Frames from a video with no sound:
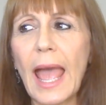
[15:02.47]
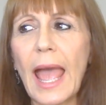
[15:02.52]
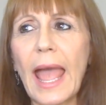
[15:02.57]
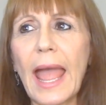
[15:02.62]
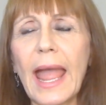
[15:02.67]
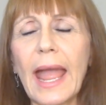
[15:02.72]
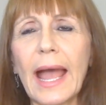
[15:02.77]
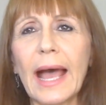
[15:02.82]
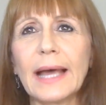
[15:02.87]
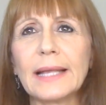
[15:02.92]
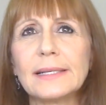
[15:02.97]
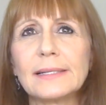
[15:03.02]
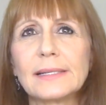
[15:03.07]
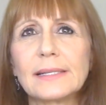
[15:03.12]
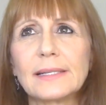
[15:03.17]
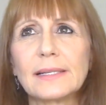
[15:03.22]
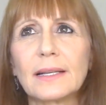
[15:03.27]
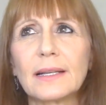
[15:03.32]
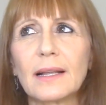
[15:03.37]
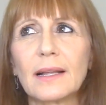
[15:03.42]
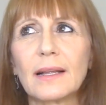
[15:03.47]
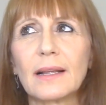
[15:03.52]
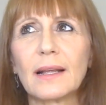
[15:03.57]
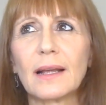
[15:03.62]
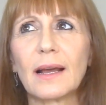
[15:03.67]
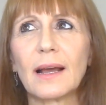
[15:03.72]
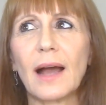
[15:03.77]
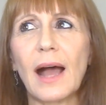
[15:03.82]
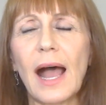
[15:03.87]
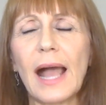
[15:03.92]
and
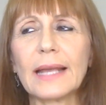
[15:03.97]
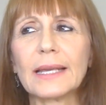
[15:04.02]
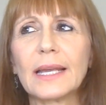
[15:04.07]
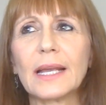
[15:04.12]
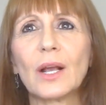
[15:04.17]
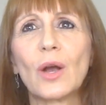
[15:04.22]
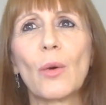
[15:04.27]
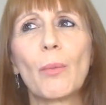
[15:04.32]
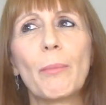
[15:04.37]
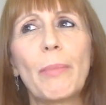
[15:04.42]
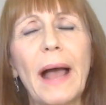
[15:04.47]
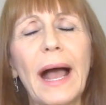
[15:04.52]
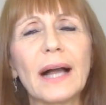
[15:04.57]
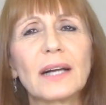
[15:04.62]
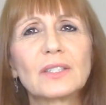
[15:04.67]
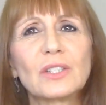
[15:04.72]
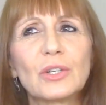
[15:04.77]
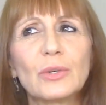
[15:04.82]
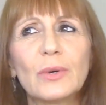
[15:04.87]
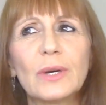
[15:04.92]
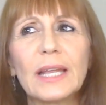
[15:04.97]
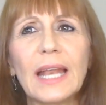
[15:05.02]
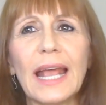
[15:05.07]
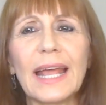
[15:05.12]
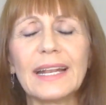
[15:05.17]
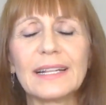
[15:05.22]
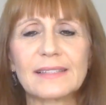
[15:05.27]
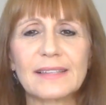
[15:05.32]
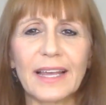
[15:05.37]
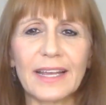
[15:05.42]
I can go back to it,
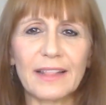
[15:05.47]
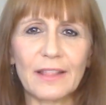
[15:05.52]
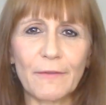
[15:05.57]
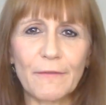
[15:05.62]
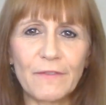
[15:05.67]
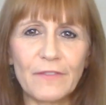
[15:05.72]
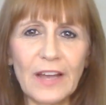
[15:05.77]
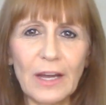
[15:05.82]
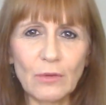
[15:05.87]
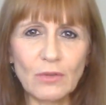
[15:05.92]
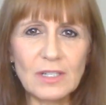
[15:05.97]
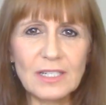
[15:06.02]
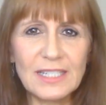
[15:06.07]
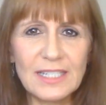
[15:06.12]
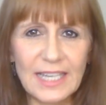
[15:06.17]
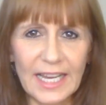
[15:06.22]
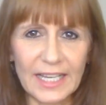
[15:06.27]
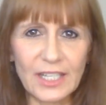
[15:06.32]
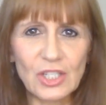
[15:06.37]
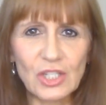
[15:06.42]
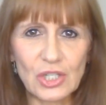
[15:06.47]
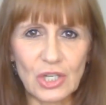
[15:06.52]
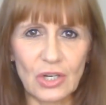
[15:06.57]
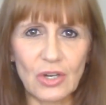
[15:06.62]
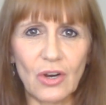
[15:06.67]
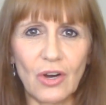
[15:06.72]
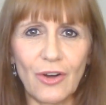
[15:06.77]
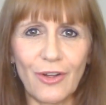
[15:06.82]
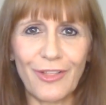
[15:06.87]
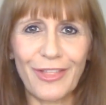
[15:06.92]
and it's like the
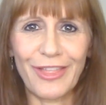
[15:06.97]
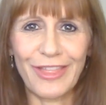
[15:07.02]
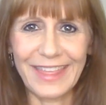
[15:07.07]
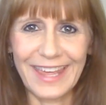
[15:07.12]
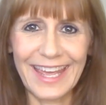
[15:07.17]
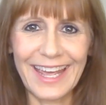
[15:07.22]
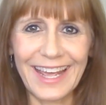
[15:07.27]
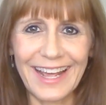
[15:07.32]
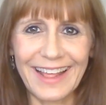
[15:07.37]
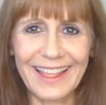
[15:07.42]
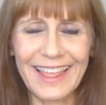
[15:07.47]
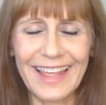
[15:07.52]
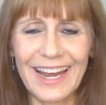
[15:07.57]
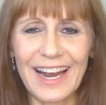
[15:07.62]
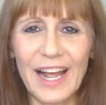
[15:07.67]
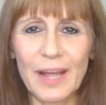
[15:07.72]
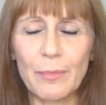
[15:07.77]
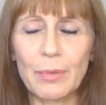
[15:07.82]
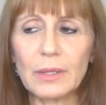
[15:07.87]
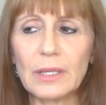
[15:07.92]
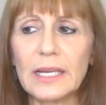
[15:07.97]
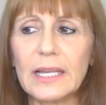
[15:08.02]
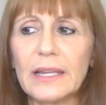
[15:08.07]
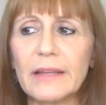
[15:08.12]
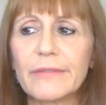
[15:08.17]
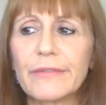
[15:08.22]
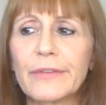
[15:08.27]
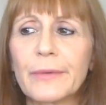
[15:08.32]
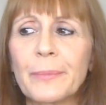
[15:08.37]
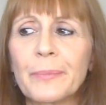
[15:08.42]
foundational thing that I
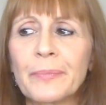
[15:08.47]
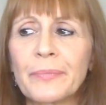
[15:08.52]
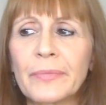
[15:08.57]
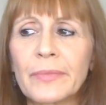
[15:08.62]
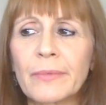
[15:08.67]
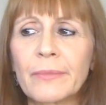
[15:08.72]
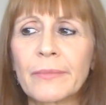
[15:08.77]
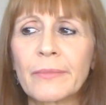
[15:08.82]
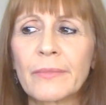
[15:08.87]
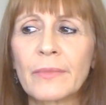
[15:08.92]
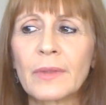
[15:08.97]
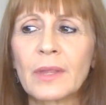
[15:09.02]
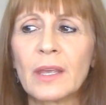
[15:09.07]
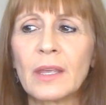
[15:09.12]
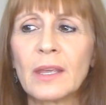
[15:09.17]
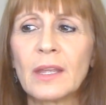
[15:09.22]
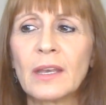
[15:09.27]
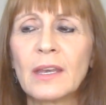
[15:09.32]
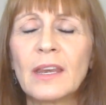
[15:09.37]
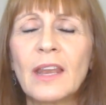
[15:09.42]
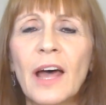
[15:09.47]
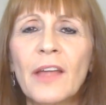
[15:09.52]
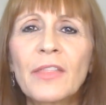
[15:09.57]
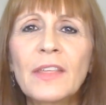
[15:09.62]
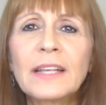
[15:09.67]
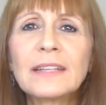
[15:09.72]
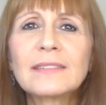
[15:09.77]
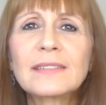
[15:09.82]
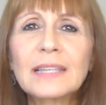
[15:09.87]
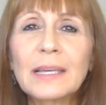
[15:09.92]
believe
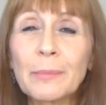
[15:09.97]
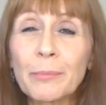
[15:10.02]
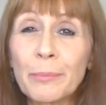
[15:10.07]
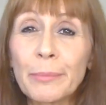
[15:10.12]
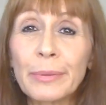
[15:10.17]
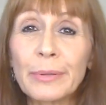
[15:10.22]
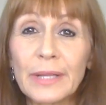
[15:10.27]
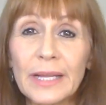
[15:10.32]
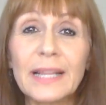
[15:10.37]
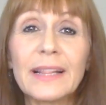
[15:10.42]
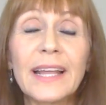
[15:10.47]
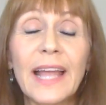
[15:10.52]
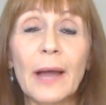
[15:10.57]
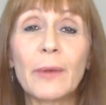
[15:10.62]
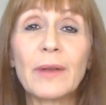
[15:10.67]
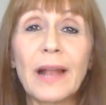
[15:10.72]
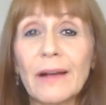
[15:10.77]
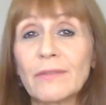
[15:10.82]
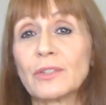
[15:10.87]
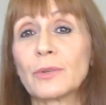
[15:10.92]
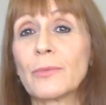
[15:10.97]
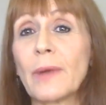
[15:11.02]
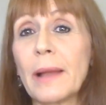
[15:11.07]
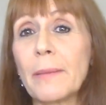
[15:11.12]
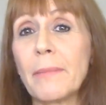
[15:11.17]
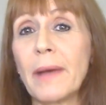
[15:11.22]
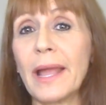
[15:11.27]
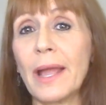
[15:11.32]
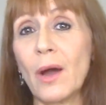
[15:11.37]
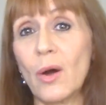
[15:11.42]
nothing's completely, I would have to
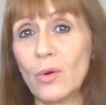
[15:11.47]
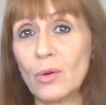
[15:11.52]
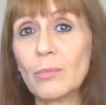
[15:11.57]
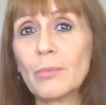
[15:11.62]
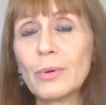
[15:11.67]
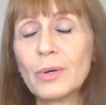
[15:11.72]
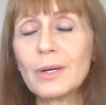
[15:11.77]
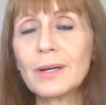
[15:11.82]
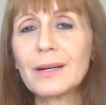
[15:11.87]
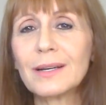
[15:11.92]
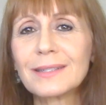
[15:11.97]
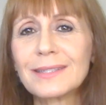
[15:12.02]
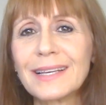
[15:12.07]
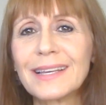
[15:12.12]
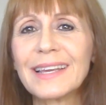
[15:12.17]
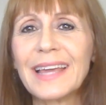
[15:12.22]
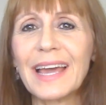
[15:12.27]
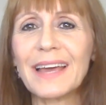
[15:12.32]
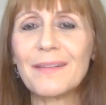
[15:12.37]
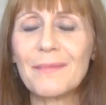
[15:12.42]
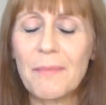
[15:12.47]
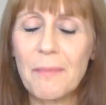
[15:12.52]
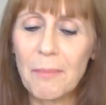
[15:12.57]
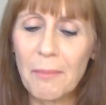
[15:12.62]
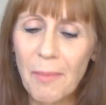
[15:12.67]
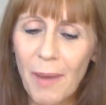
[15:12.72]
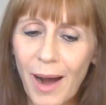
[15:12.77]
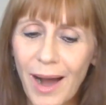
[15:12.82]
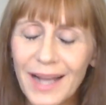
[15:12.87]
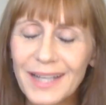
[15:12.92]
write my own book to get
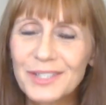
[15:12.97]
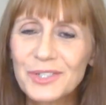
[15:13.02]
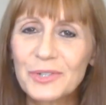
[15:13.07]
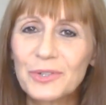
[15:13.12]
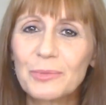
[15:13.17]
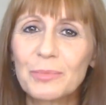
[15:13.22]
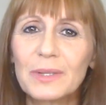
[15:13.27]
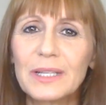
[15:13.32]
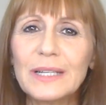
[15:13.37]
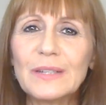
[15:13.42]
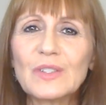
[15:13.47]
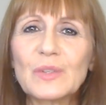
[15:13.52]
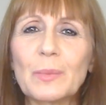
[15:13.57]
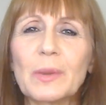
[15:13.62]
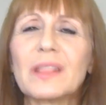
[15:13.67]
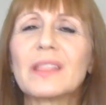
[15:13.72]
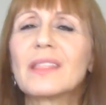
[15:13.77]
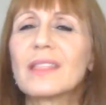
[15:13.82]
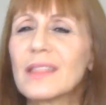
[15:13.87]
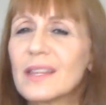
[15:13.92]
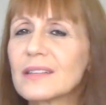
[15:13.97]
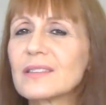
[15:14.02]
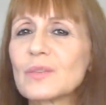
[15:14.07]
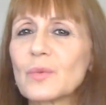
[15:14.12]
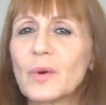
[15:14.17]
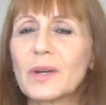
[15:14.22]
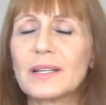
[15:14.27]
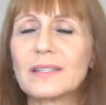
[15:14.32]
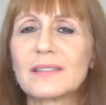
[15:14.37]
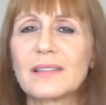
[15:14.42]
my true beliefs, but this
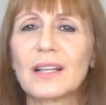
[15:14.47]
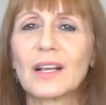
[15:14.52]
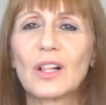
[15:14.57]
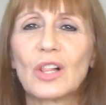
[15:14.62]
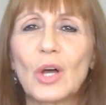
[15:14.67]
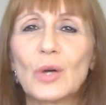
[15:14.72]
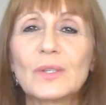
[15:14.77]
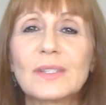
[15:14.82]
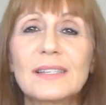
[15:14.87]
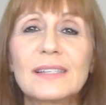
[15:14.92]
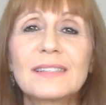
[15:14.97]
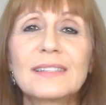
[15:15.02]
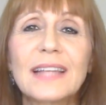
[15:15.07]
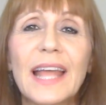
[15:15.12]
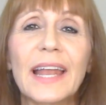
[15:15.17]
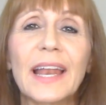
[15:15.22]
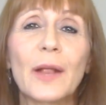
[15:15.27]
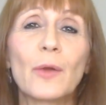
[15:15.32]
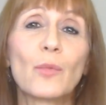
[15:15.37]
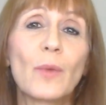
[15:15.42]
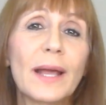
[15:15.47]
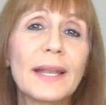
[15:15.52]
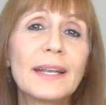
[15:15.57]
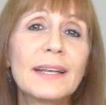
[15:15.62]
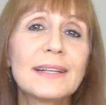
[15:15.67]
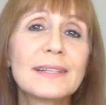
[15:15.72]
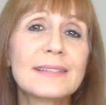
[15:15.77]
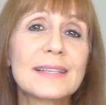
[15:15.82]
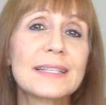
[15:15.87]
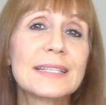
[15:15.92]
one is the closest. And I read
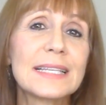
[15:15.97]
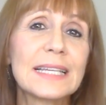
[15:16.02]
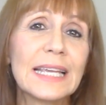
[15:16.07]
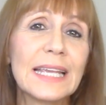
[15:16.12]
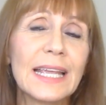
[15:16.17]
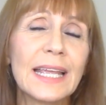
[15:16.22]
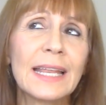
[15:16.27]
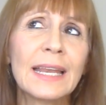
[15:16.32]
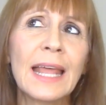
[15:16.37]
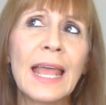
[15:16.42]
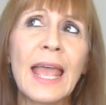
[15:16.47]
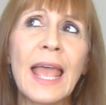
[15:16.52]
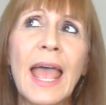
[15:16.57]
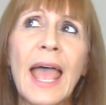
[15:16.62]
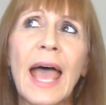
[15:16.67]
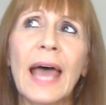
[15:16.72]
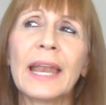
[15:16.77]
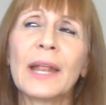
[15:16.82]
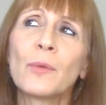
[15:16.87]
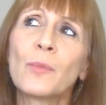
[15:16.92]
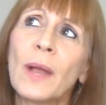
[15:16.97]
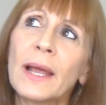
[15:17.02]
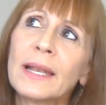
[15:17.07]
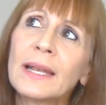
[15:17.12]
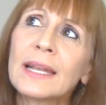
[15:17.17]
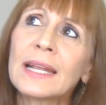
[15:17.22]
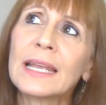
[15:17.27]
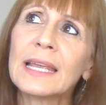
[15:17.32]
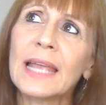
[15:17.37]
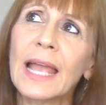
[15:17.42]
it as a teen, and I read
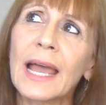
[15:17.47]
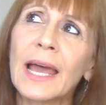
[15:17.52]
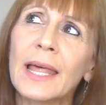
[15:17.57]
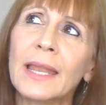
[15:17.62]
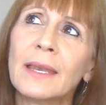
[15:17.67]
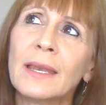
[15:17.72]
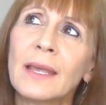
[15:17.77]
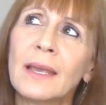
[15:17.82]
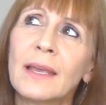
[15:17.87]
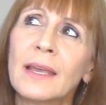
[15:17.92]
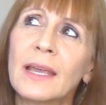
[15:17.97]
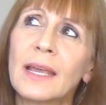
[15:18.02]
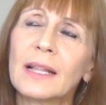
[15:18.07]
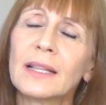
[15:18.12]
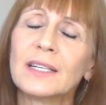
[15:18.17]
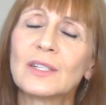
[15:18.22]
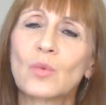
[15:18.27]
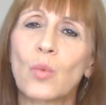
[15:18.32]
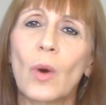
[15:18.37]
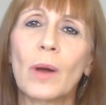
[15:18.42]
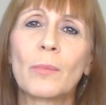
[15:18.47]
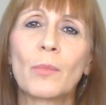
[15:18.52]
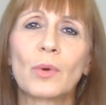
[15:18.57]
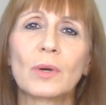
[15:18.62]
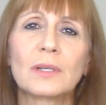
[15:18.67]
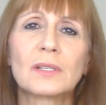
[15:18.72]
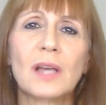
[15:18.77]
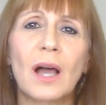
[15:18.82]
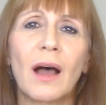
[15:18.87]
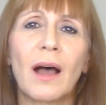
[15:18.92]
it again at least one
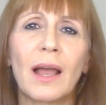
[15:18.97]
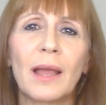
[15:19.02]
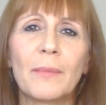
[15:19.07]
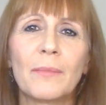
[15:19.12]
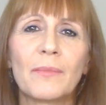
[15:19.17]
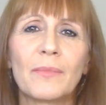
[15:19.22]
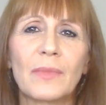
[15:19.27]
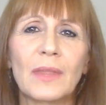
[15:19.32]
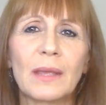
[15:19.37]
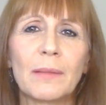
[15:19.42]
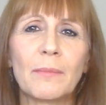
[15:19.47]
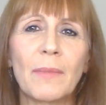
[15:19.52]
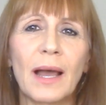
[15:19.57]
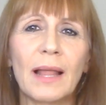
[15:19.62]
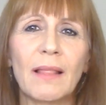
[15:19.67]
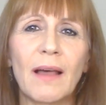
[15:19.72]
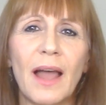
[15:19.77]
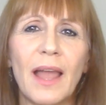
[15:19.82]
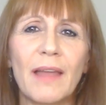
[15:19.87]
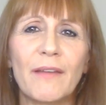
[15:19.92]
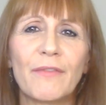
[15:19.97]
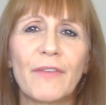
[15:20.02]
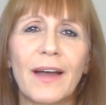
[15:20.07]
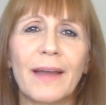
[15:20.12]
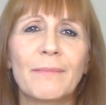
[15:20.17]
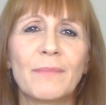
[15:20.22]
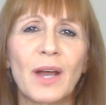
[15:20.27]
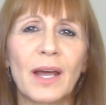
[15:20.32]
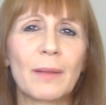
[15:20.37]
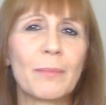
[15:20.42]
more time in my life.
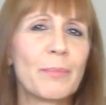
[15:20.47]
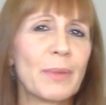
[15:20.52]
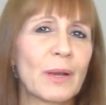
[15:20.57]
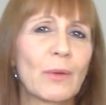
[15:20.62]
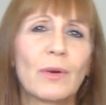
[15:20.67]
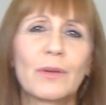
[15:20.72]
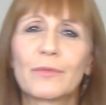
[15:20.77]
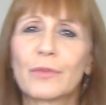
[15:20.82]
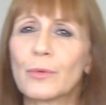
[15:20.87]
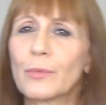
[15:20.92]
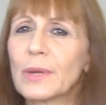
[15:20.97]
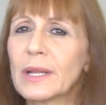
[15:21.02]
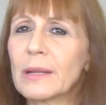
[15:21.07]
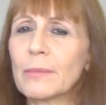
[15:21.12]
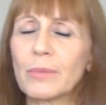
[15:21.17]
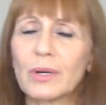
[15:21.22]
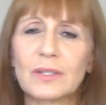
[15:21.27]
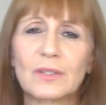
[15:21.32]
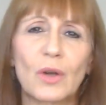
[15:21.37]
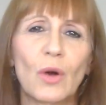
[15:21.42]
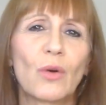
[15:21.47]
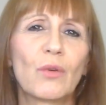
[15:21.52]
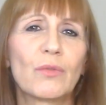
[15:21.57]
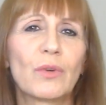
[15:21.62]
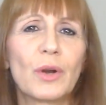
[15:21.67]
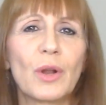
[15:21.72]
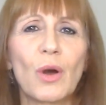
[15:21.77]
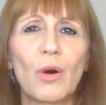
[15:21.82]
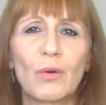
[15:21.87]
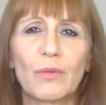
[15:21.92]
I'm not a big one for reading books
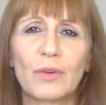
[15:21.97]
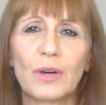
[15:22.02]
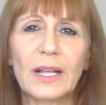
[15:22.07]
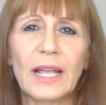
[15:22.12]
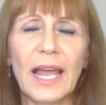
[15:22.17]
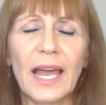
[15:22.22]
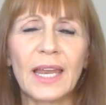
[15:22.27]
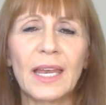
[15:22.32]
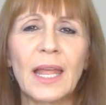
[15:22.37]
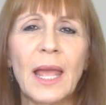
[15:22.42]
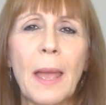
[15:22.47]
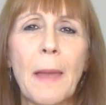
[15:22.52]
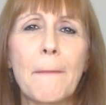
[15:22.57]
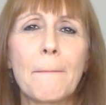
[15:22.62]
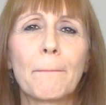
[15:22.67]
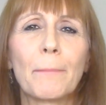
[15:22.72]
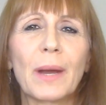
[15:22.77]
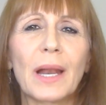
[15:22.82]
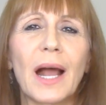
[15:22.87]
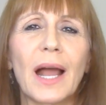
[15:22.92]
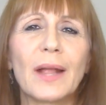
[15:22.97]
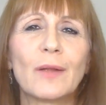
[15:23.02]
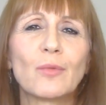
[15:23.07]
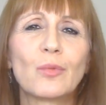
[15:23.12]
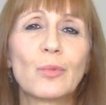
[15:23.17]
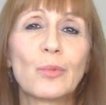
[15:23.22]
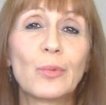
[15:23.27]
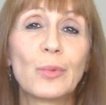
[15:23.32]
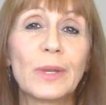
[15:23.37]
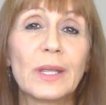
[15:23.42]
over and over again, but I
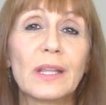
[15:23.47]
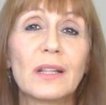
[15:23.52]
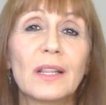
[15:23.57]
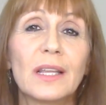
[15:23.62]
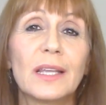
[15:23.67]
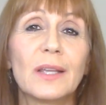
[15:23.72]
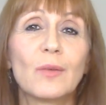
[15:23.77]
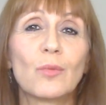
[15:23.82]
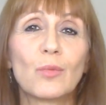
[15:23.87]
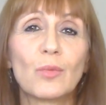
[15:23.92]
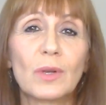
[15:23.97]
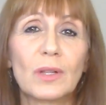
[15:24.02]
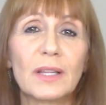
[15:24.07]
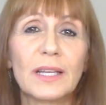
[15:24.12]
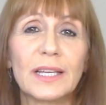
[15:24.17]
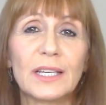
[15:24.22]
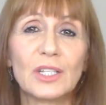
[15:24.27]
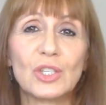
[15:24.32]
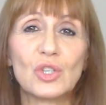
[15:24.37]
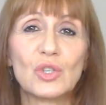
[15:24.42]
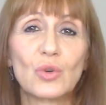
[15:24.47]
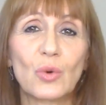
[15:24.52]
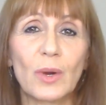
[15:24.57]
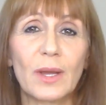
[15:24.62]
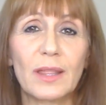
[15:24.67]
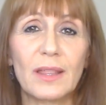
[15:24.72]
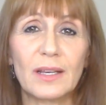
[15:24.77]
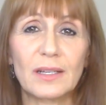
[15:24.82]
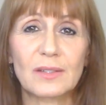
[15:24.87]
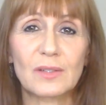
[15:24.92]
really, really
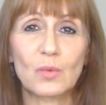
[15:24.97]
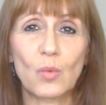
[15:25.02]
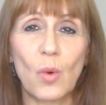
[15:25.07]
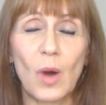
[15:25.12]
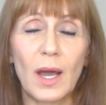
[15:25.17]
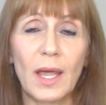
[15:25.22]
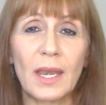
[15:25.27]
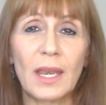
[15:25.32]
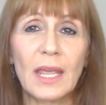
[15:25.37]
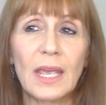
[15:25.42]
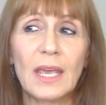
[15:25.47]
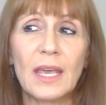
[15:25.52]
enjoy this one.